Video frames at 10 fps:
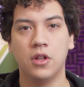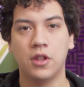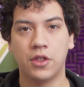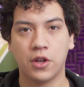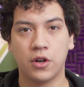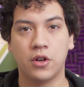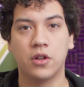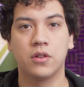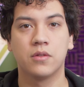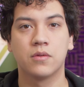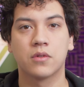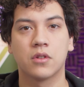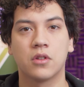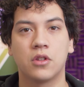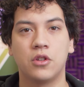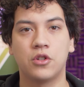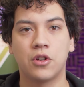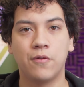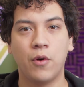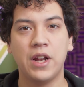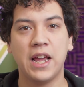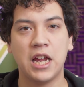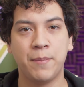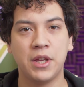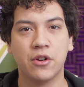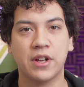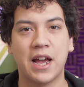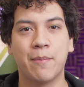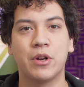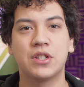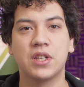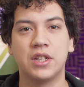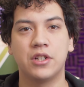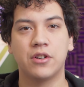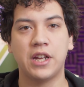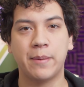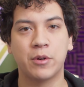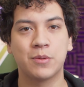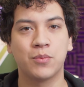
Third, you should avoid aiming your cameras into your neighbor's